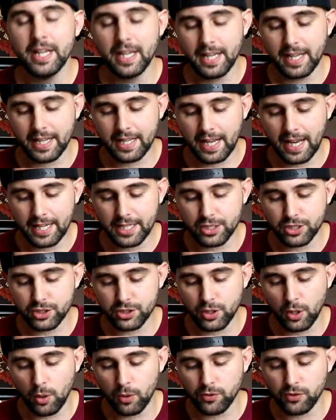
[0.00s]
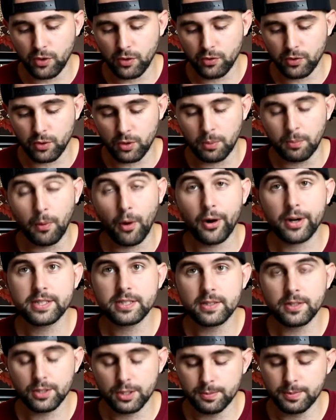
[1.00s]
it kind of shows those little
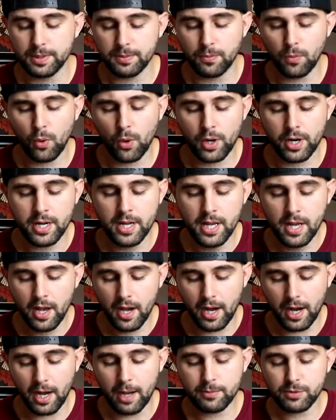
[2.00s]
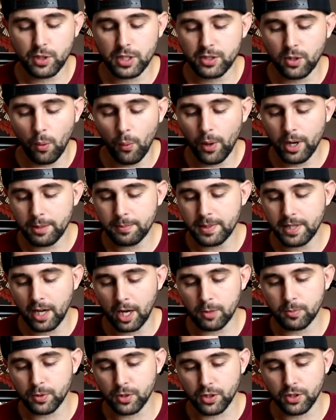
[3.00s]
marks a little bit more. So I don't want to be
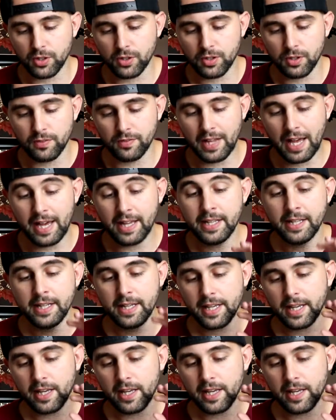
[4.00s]
hypercritical of that.